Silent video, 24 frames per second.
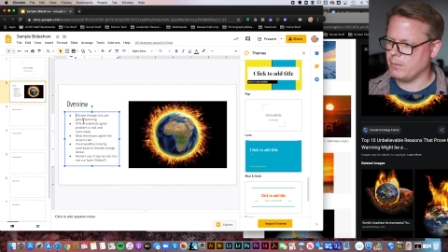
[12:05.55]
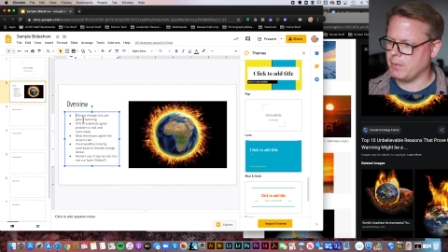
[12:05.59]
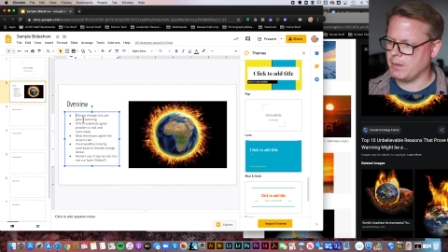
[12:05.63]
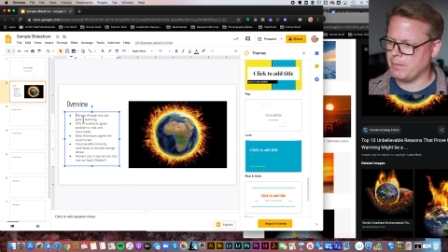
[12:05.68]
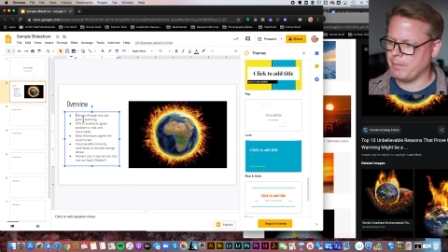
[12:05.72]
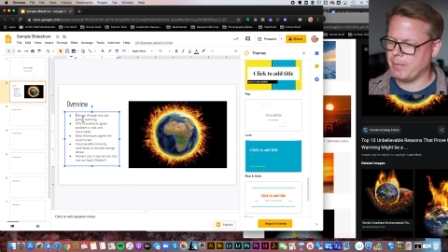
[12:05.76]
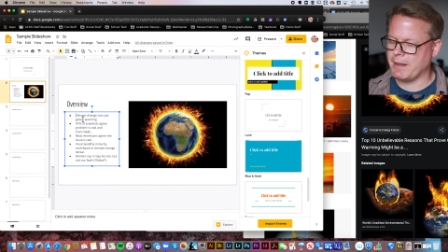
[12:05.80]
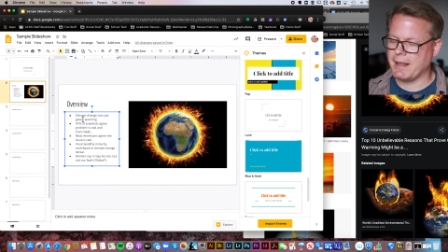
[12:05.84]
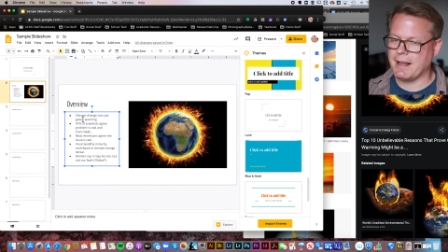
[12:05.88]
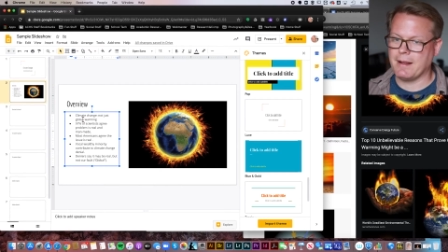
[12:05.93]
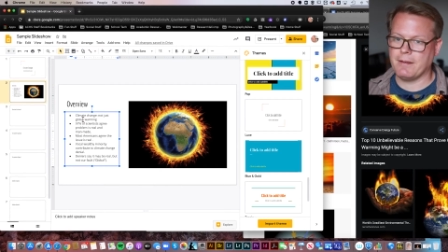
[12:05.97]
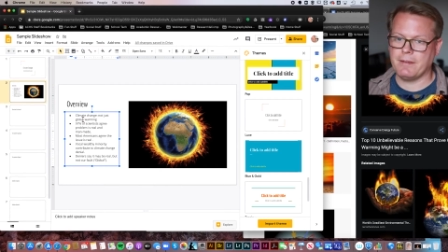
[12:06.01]

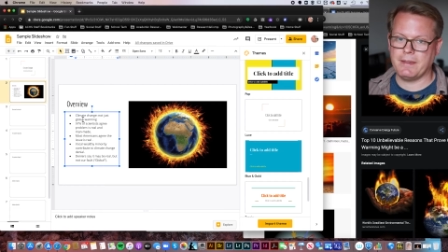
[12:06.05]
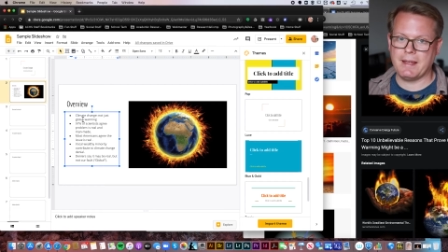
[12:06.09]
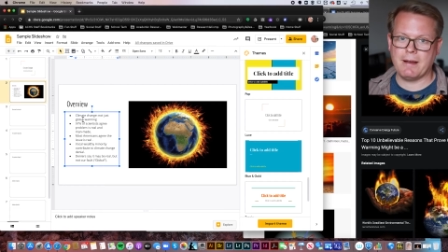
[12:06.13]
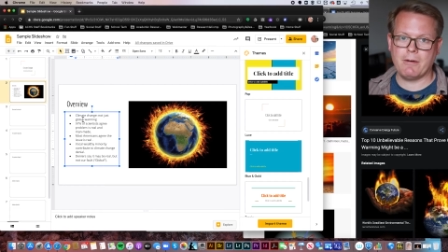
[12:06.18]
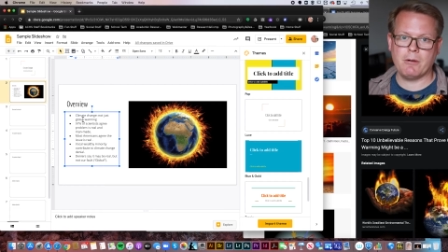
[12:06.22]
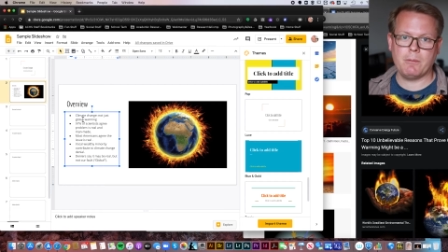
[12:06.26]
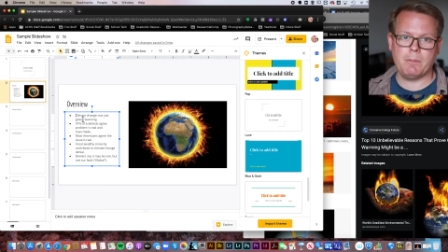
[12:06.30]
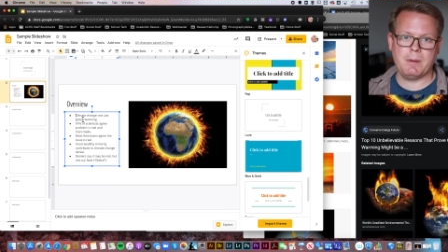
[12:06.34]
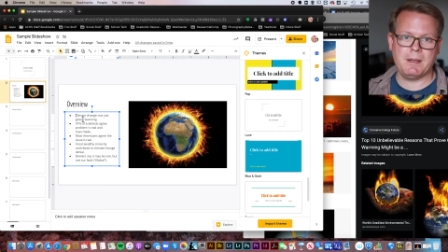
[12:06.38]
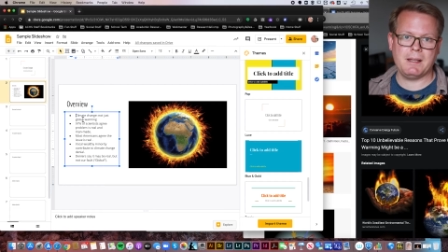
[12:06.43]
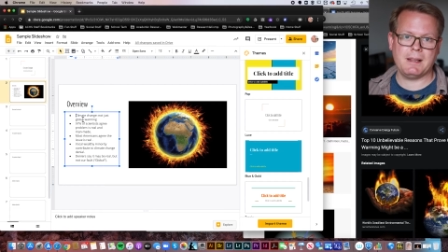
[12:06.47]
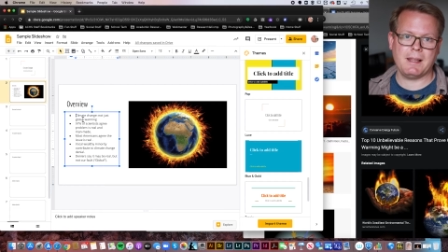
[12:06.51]
But that
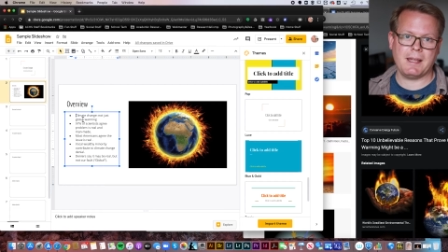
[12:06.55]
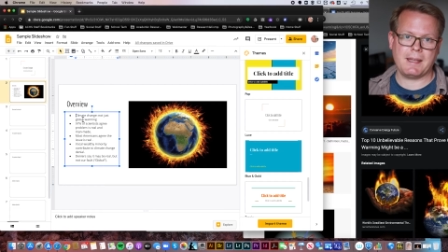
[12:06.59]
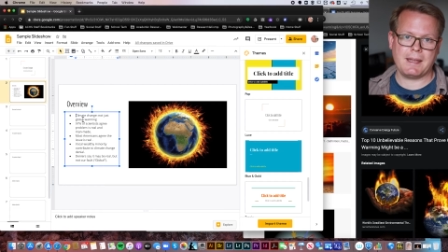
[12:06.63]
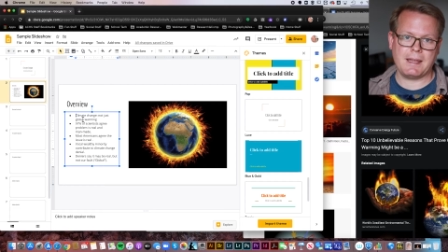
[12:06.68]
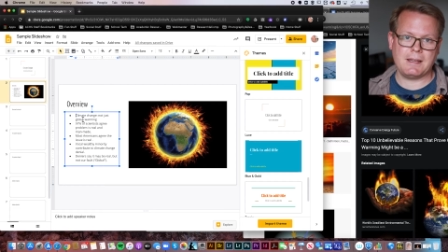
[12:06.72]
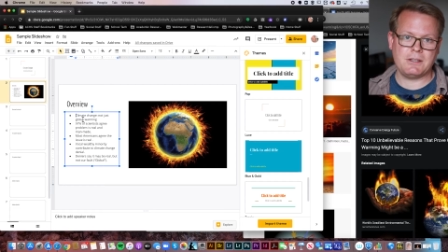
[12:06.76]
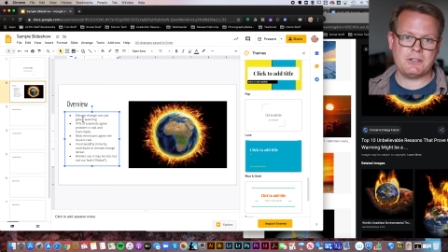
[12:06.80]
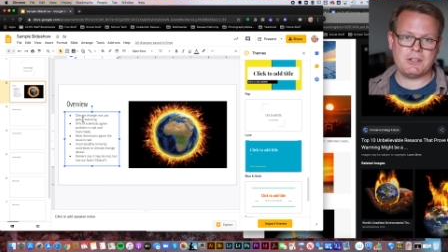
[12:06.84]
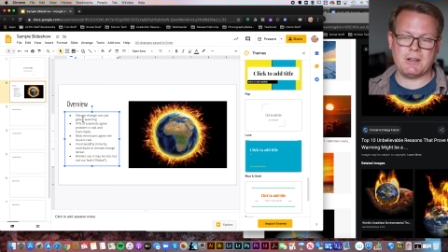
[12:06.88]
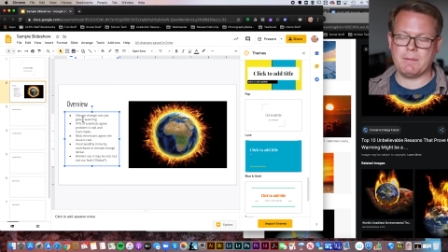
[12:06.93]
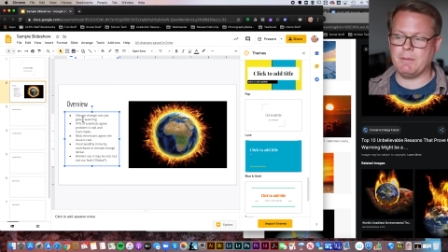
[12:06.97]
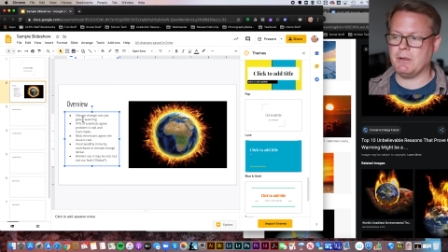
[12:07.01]
would be like
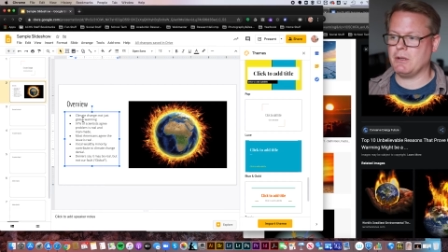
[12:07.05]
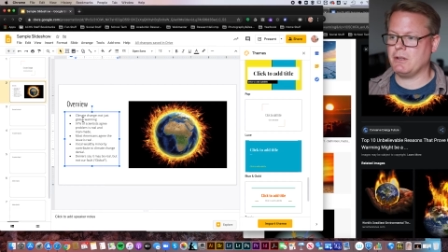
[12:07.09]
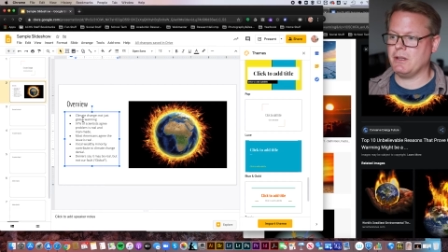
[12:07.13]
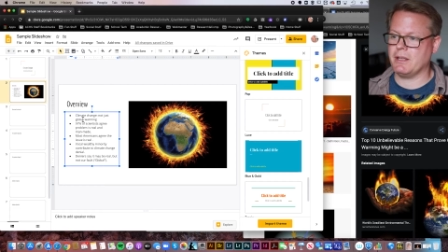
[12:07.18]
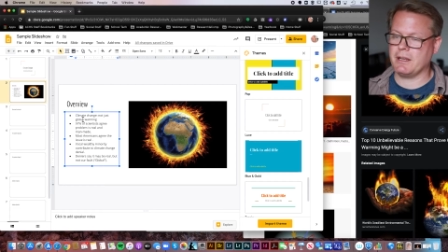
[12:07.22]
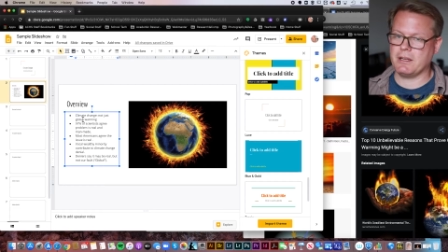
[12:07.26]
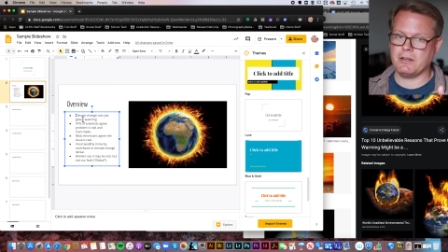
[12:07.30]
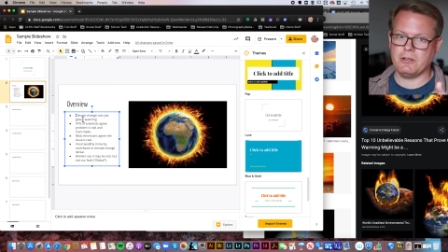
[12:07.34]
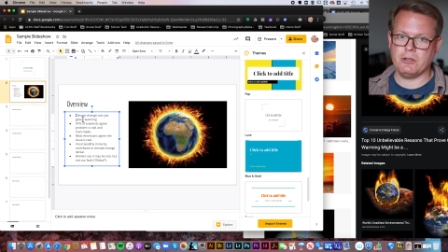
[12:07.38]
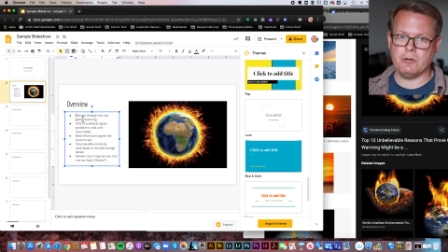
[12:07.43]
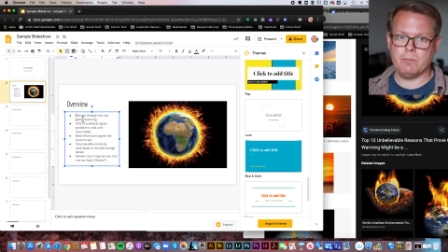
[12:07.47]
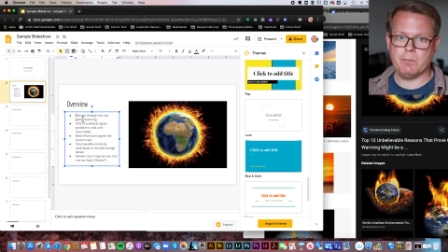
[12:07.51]
each time you
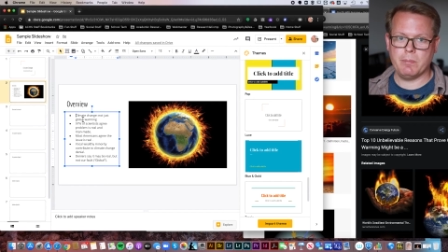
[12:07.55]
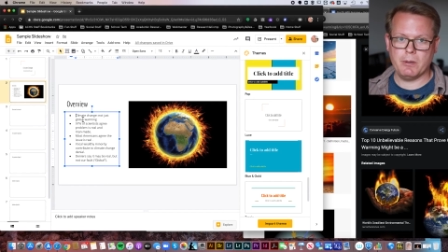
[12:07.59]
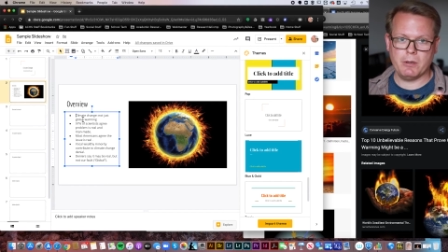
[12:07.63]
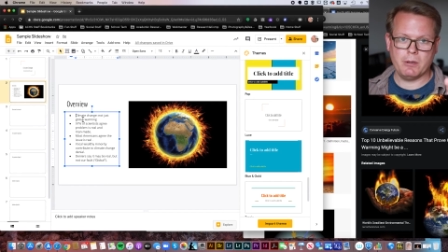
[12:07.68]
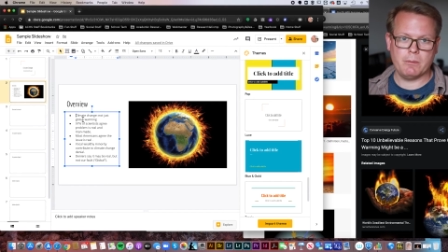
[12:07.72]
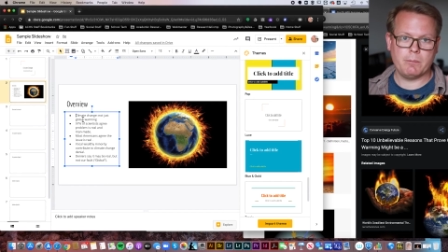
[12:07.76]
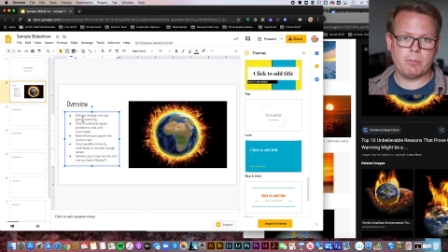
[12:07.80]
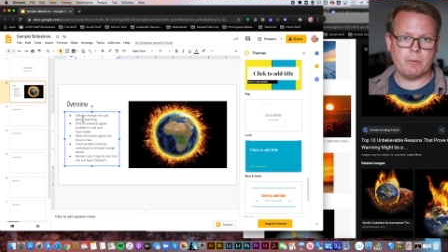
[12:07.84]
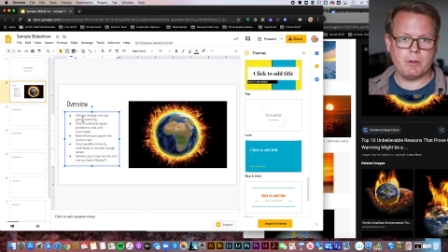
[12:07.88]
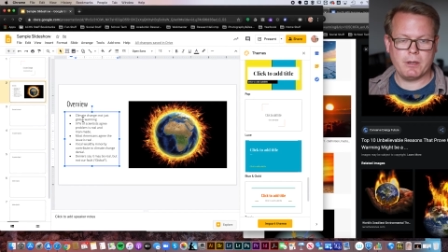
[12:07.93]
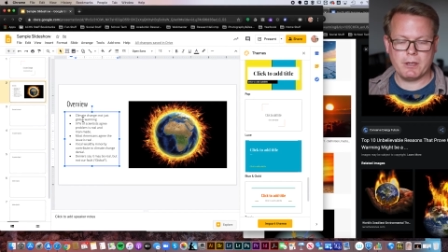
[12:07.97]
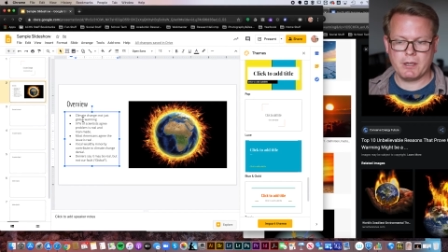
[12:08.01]
click, a new
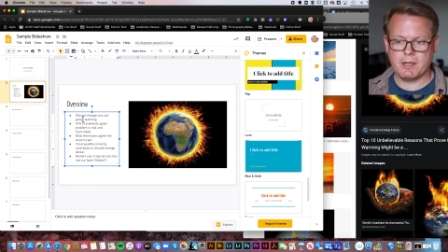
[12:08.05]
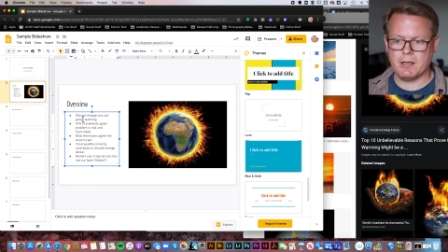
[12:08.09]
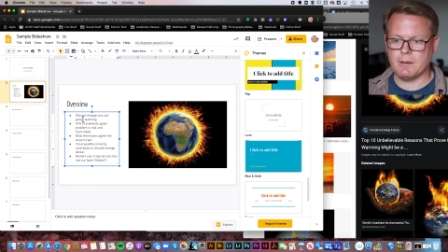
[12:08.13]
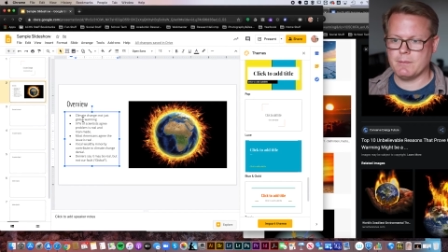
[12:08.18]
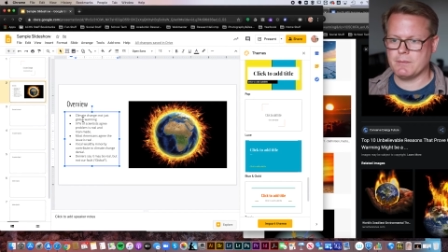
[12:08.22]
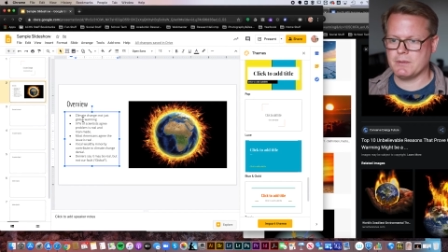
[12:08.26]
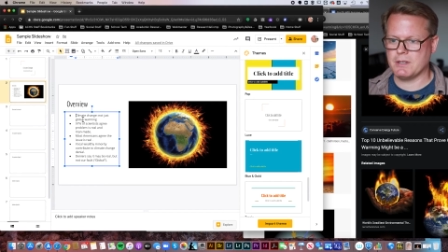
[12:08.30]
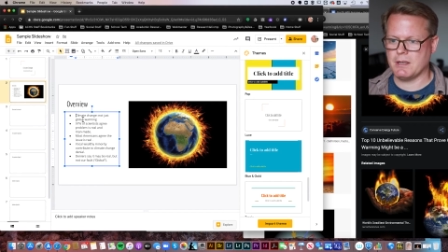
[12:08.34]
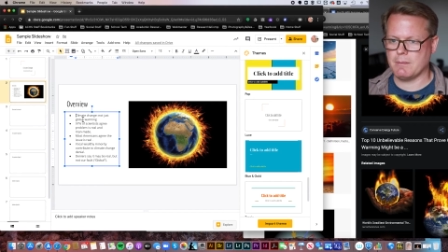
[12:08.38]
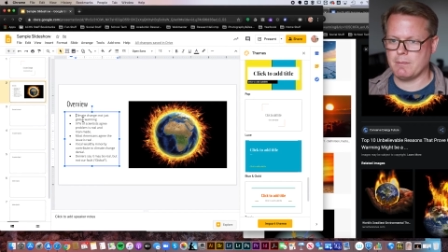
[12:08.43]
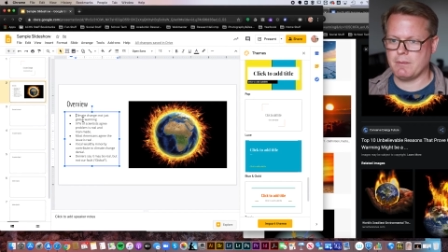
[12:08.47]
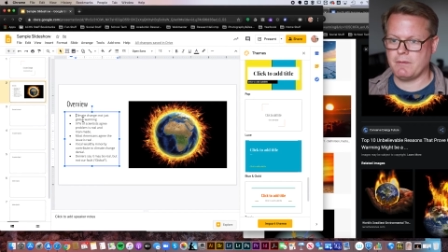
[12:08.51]
bullet point
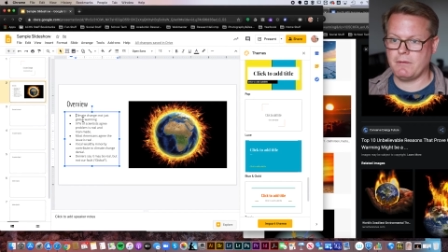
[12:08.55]
comes up.